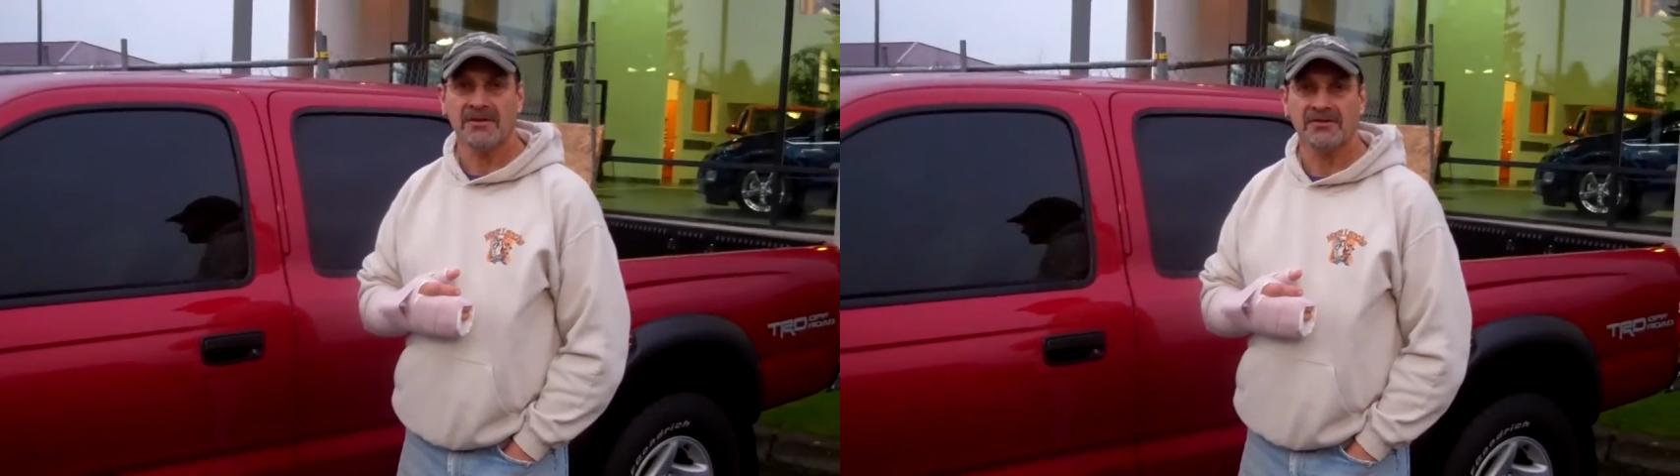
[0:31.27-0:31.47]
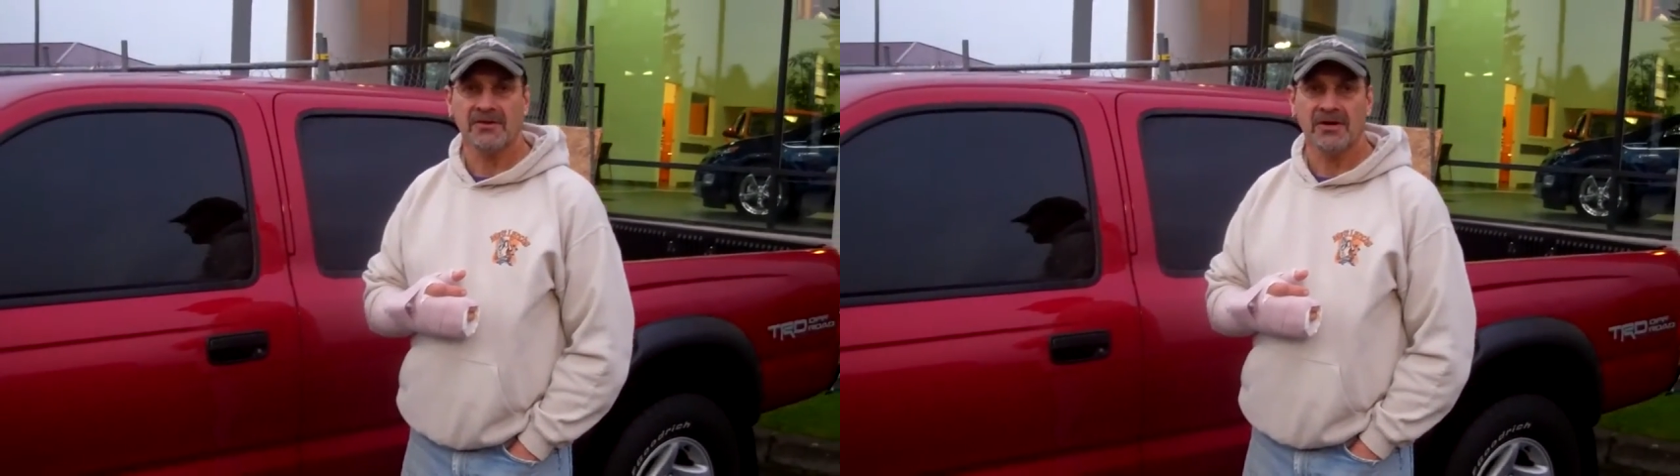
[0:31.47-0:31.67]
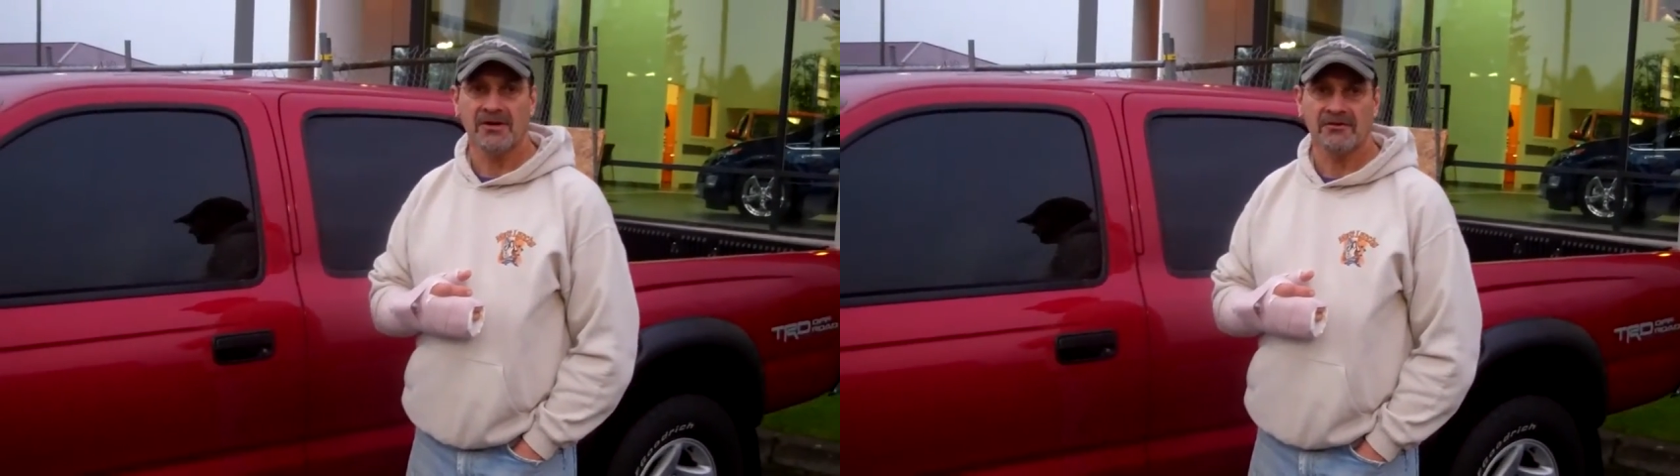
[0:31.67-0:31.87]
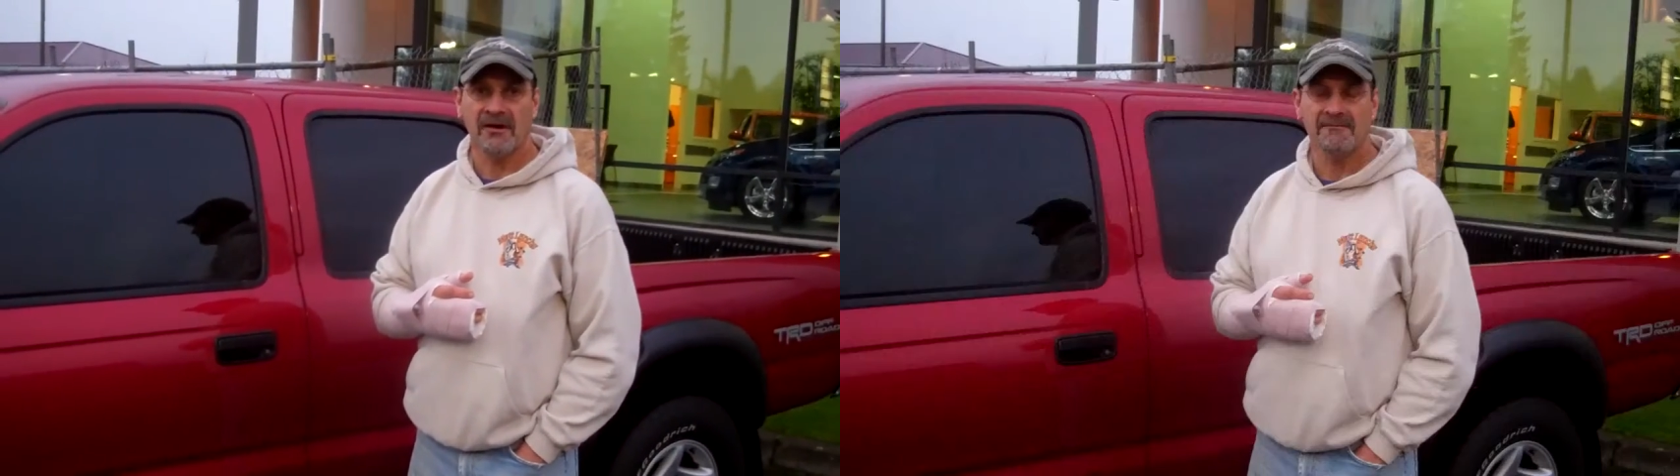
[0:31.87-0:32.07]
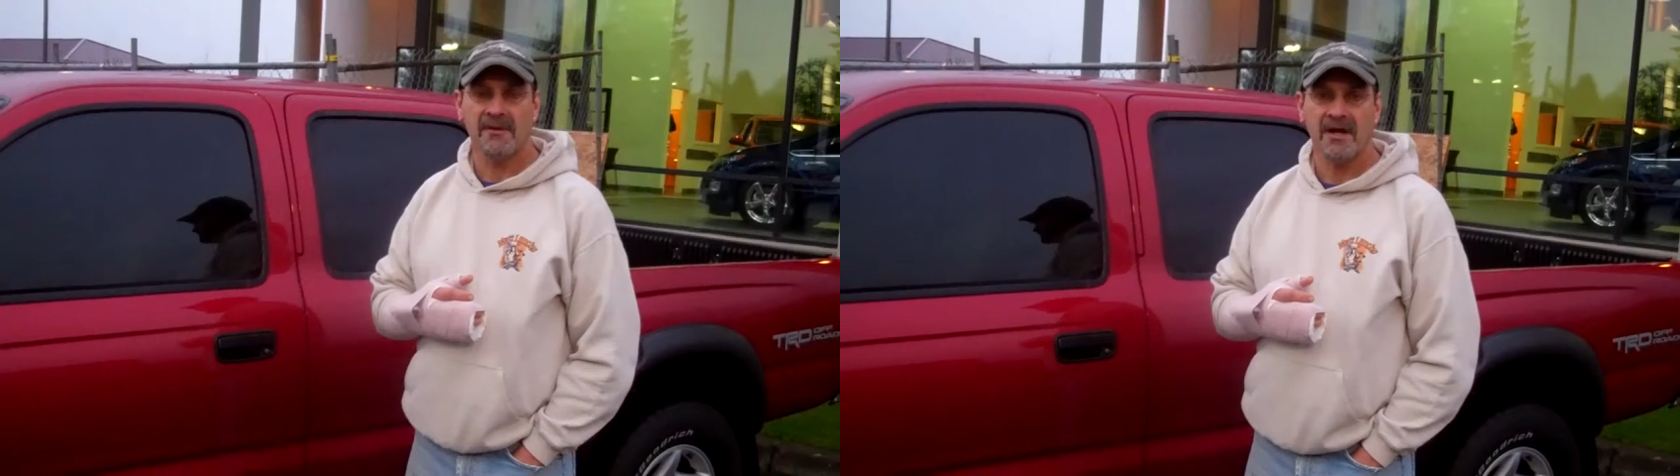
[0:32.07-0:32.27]
in this area,
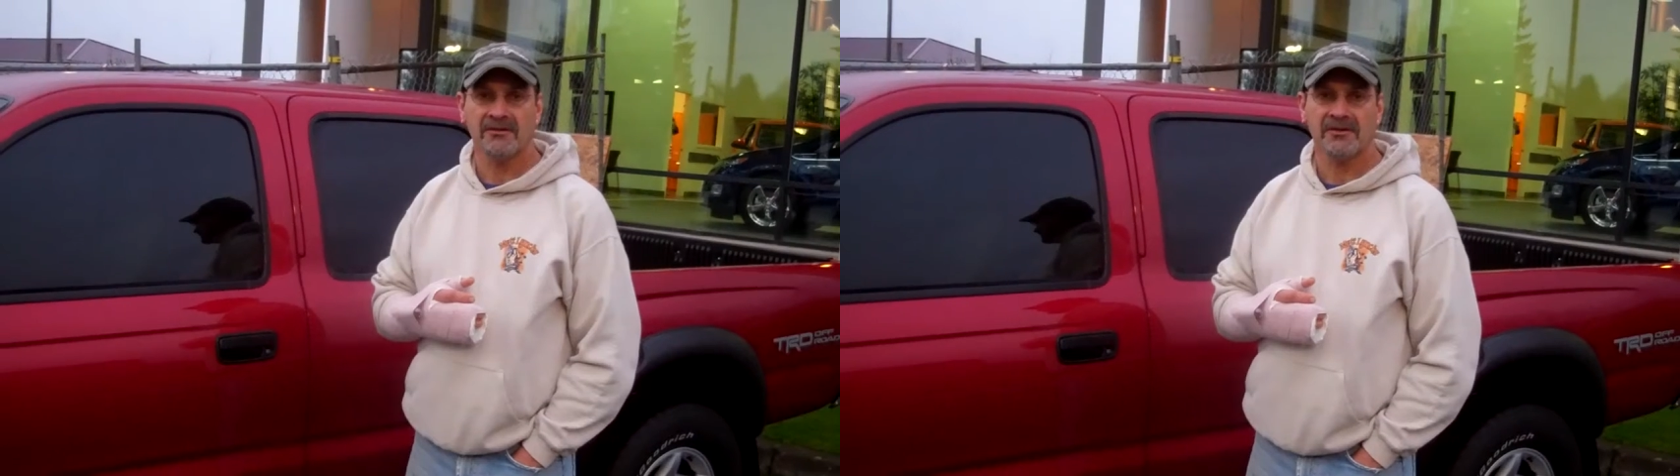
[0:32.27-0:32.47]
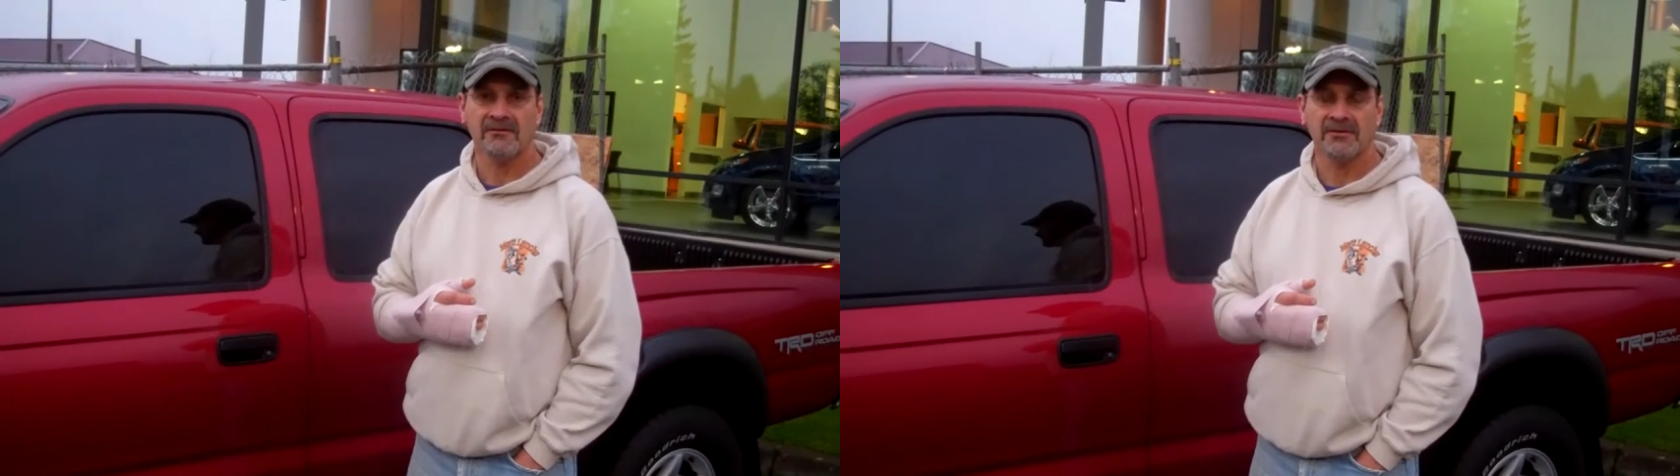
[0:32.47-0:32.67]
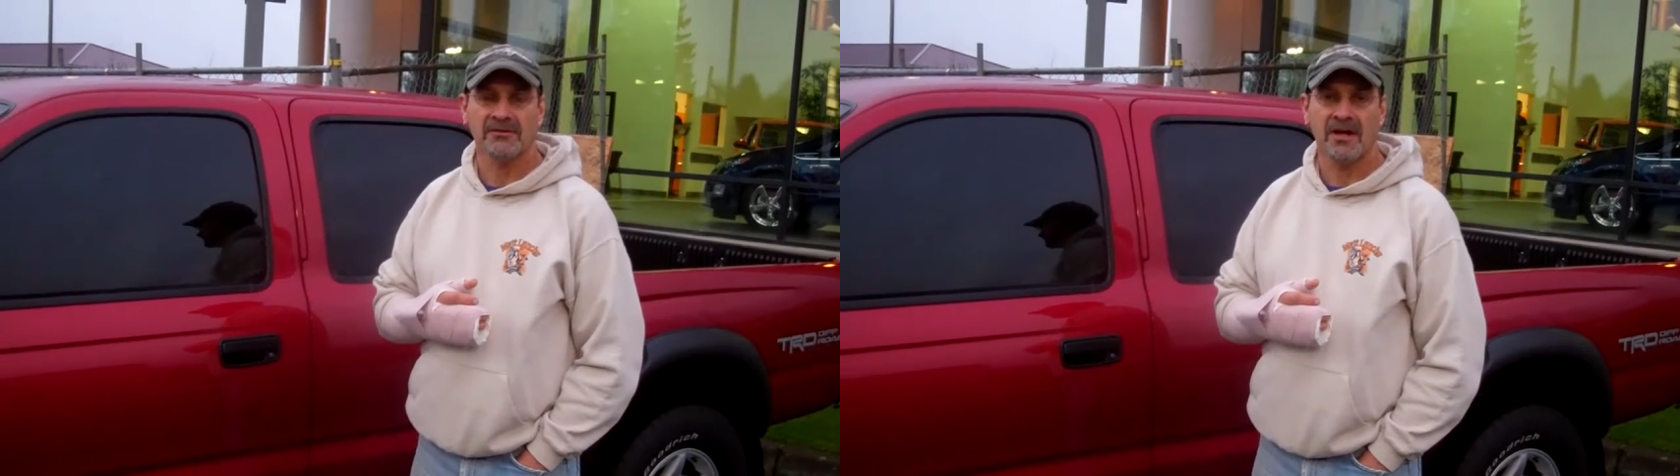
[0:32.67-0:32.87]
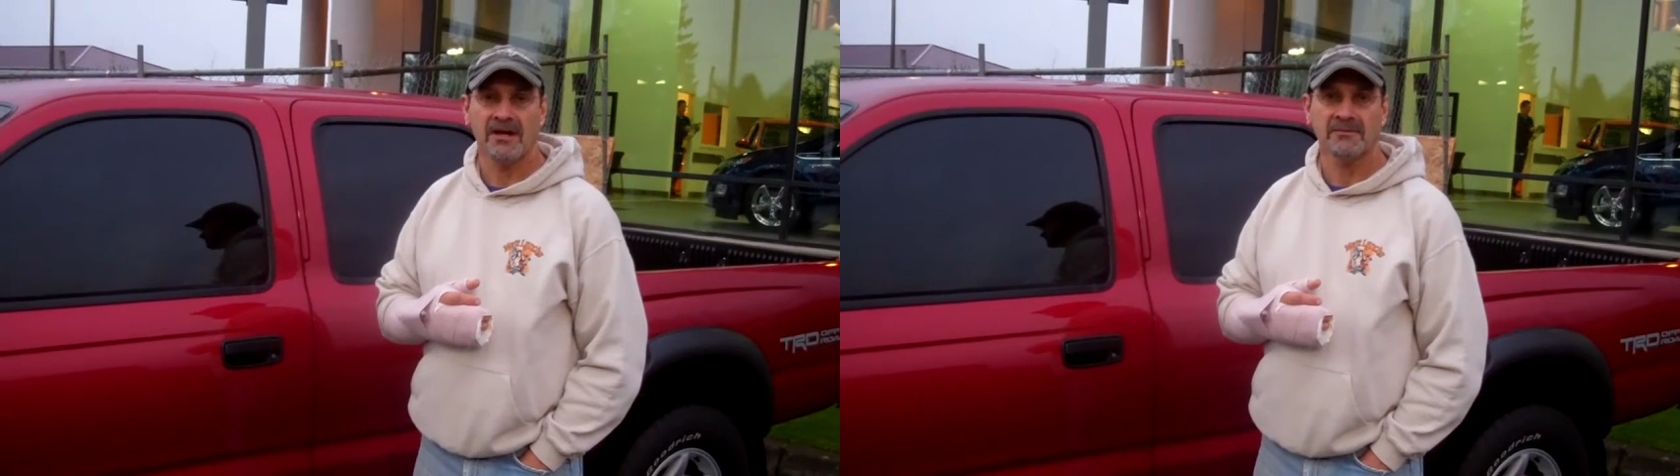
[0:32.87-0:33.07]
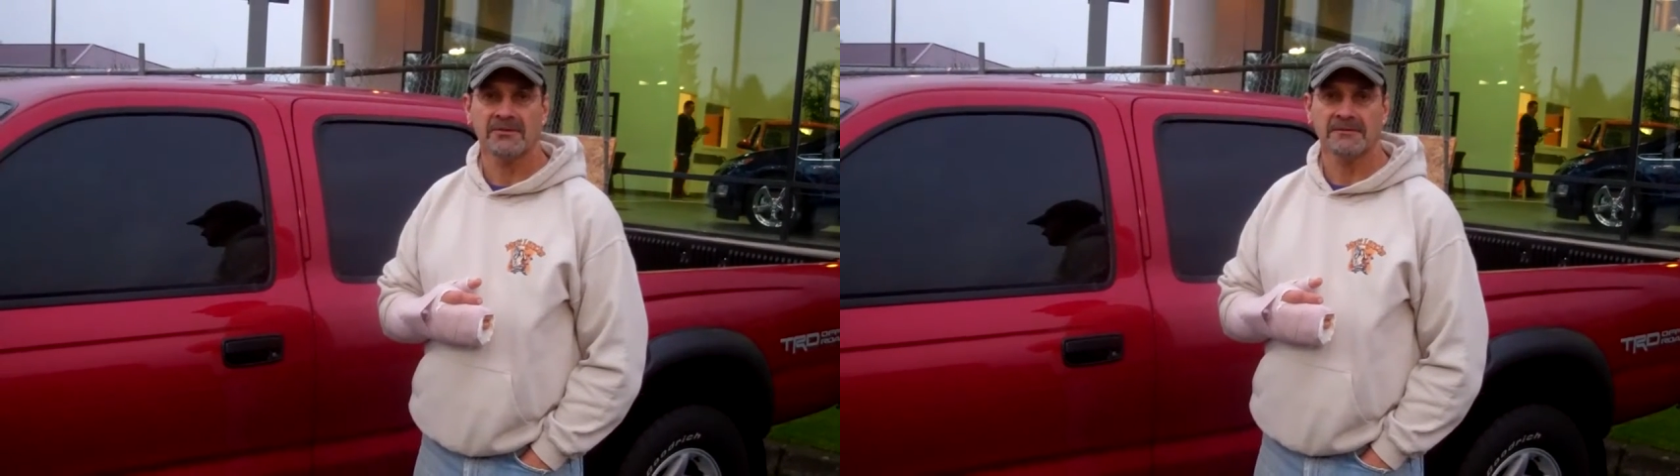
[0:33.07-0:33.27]
drive by several
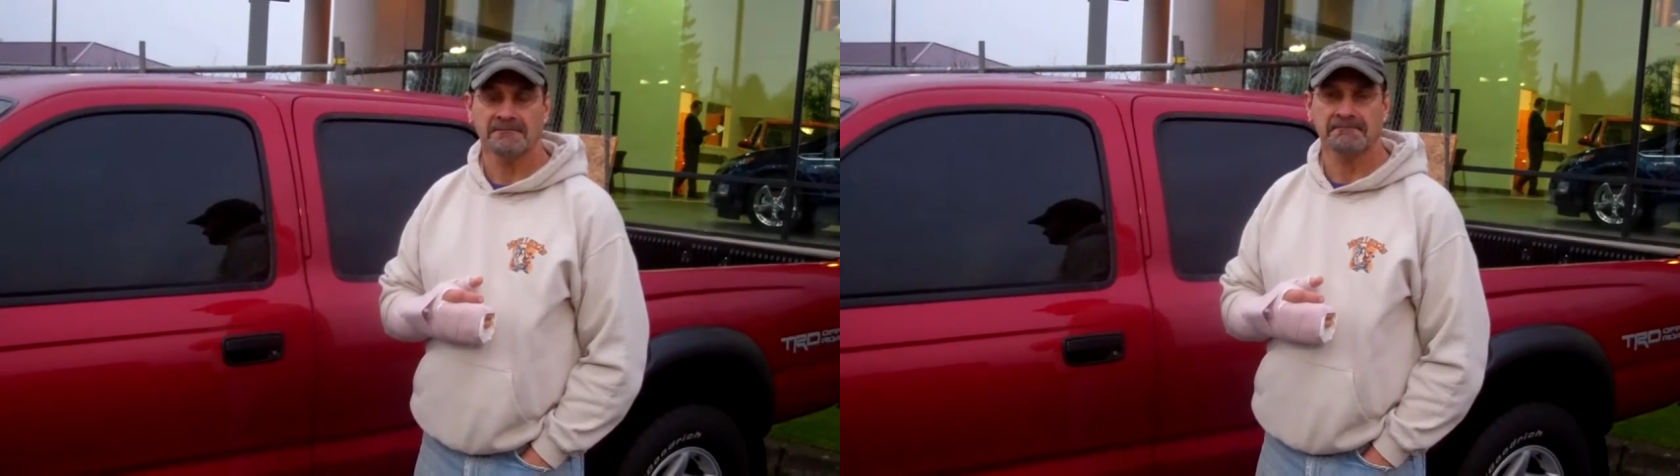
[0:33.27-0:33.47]
times.